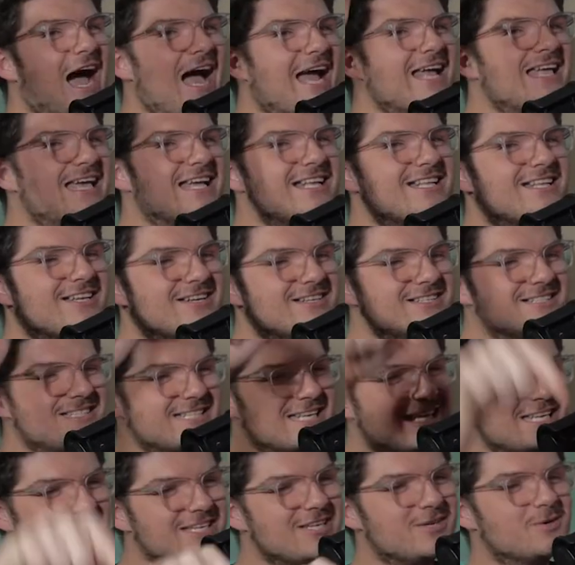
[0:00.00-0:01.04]
i hit
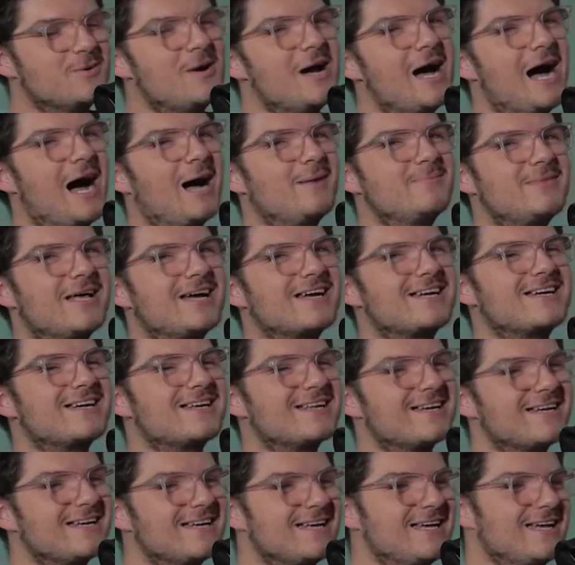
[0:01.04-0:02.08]
continue I am not
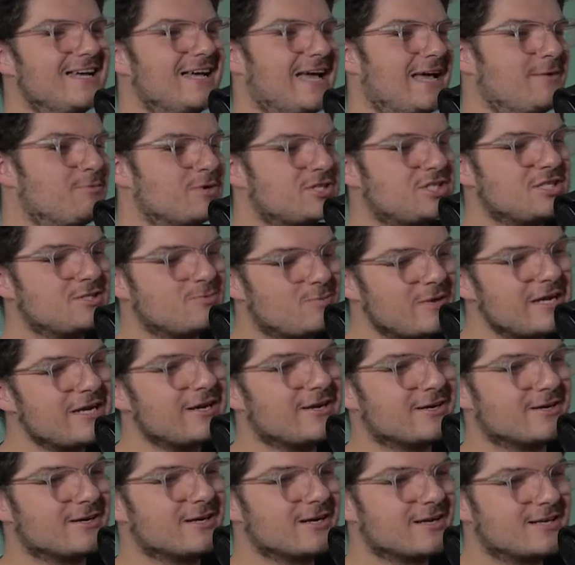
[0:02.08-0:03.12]
gonna and which is
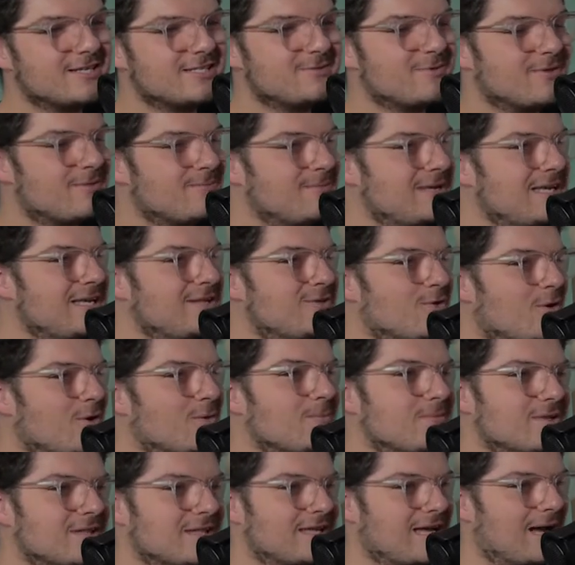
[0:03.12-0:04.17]
weird because with me
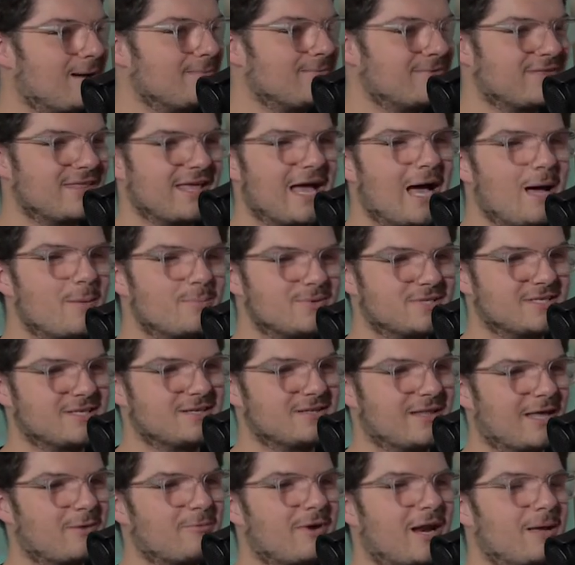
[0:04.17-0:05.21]
normally i'm the
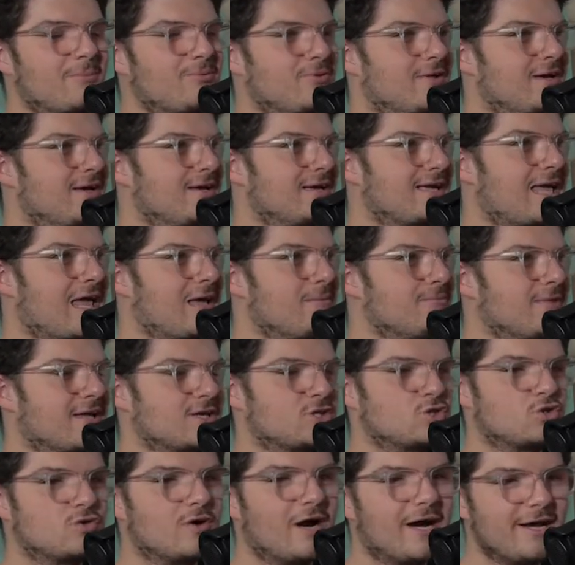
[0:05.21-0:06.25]
opposite like when i play a game like
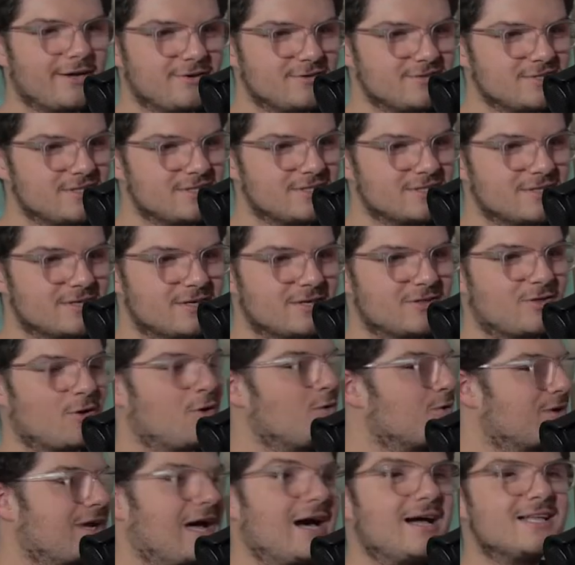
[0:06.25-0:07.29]
trials yeah. the
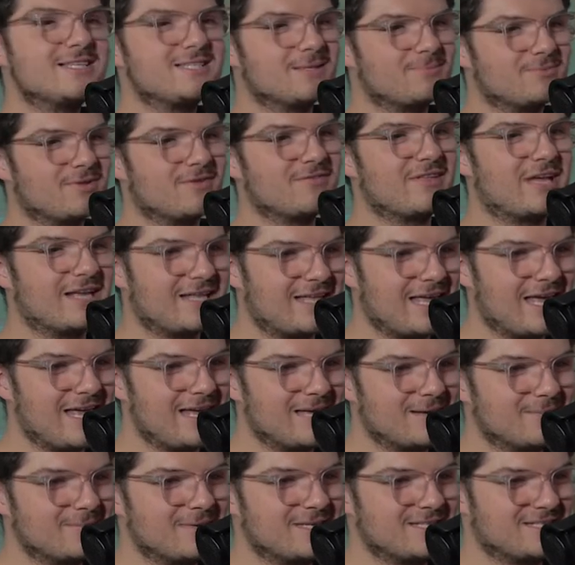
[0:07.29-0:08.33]
whole concept of that
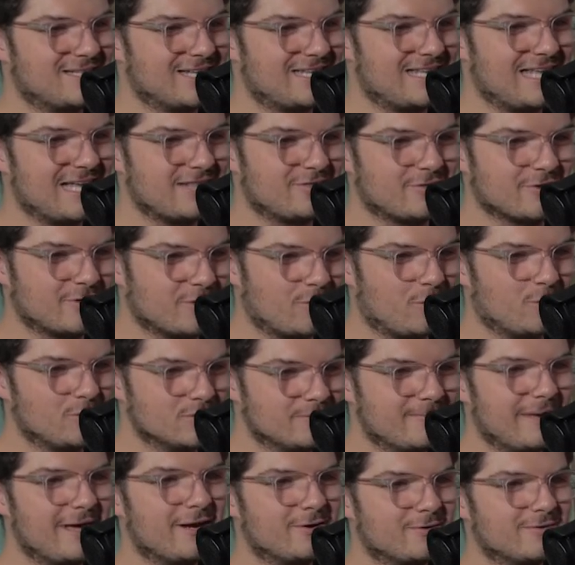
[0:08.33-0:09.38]
game is to get the gold
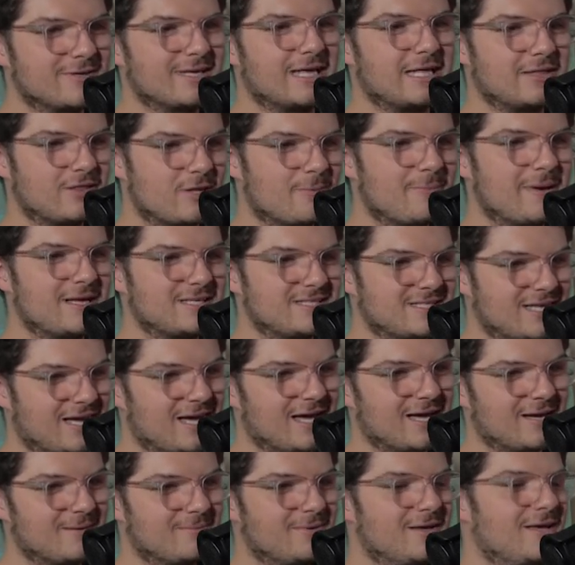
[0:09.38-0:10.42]
medal and yeah, get the best yeah,
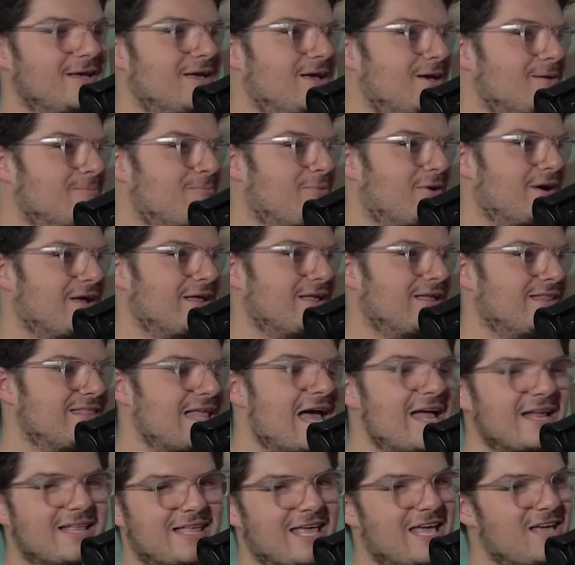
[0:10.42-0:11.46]
time yeah. But in
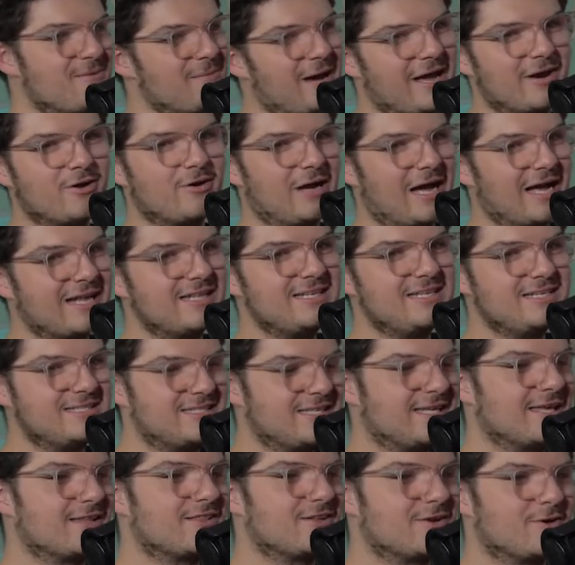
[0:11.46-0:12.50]
that game, I don't. I need
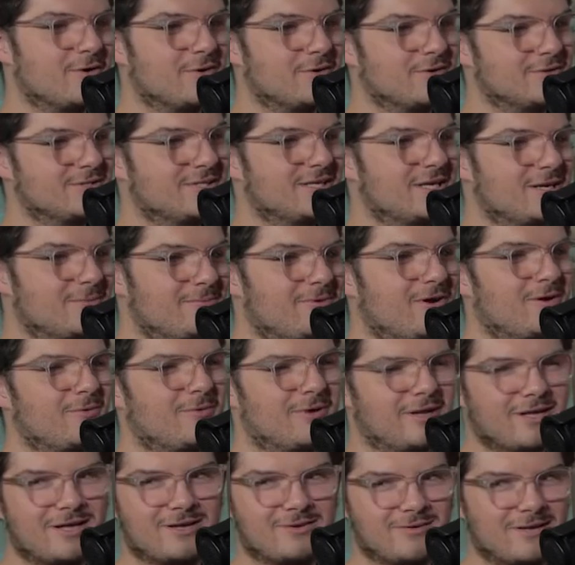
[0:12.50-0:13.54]
to get the gold. But
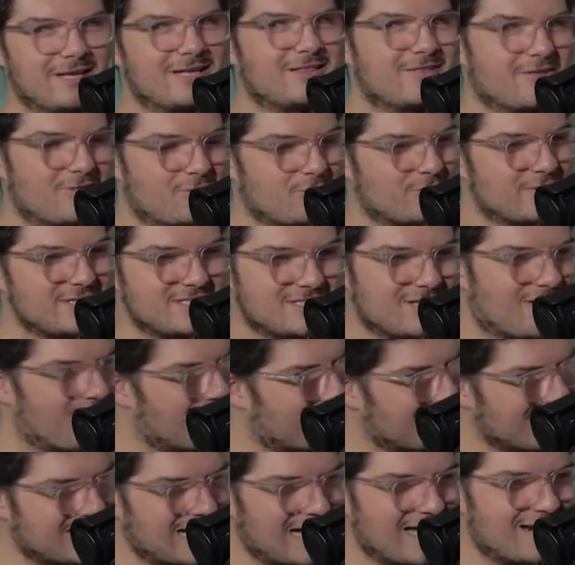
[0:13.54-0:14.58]
when it like the three
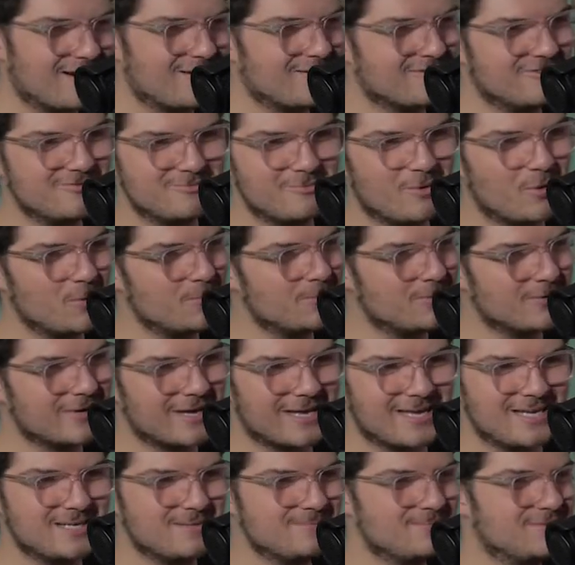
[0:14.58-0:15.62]
star kind of mobile
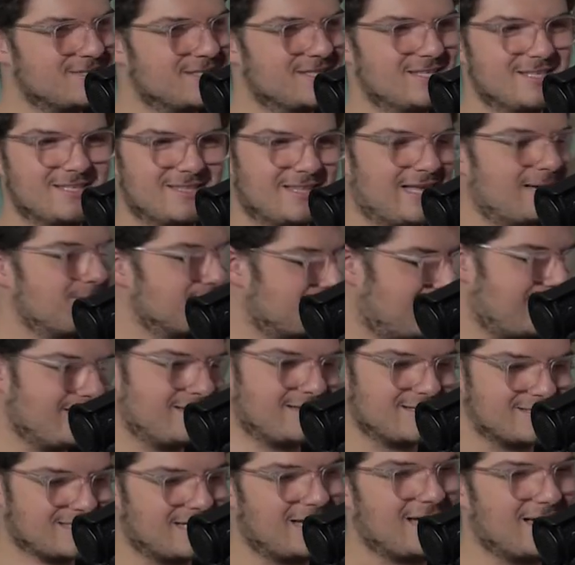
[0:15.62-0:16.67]
games, I'm
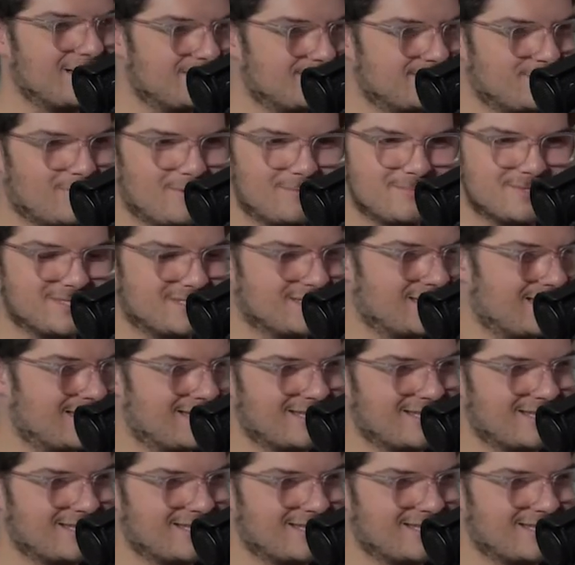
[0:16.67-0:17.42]
killing time. So I'm just like,